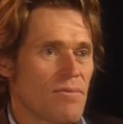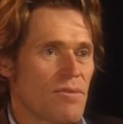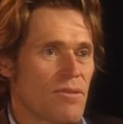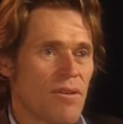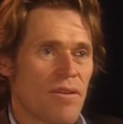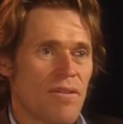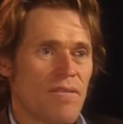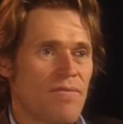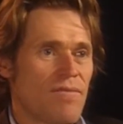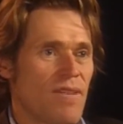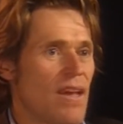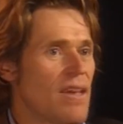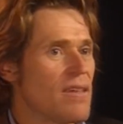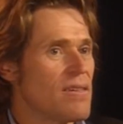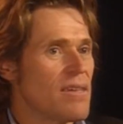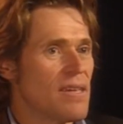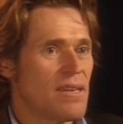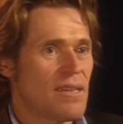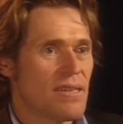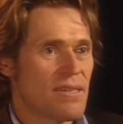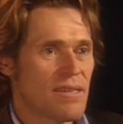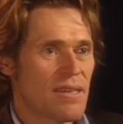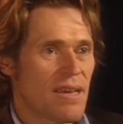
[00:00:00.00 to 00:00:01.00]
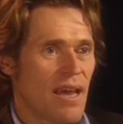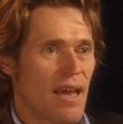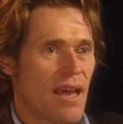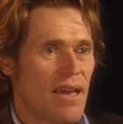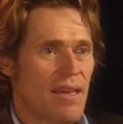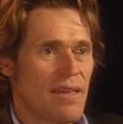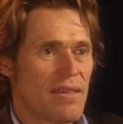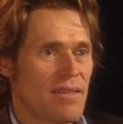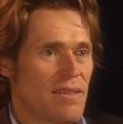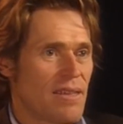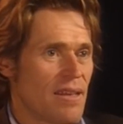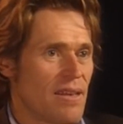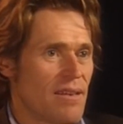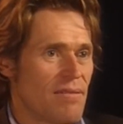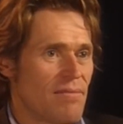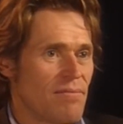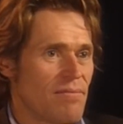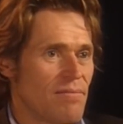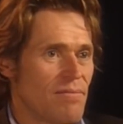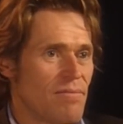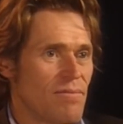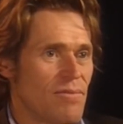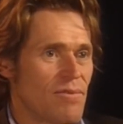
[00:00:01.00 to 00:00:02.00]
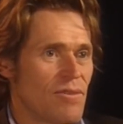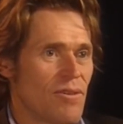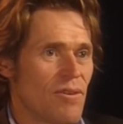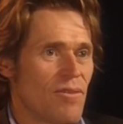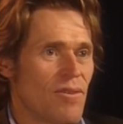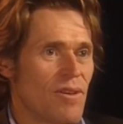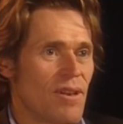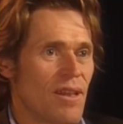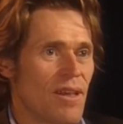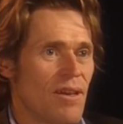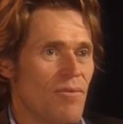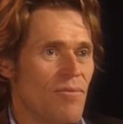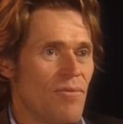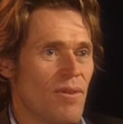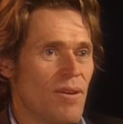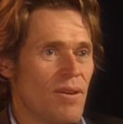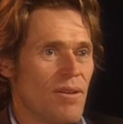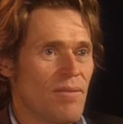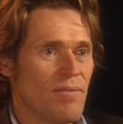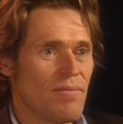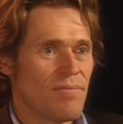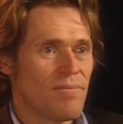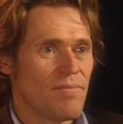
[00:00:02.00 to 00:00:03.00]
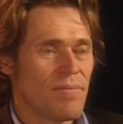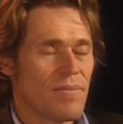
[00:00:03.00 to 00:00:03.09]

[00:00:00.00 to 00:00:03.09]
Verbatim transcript: served as a disguise that certainly would,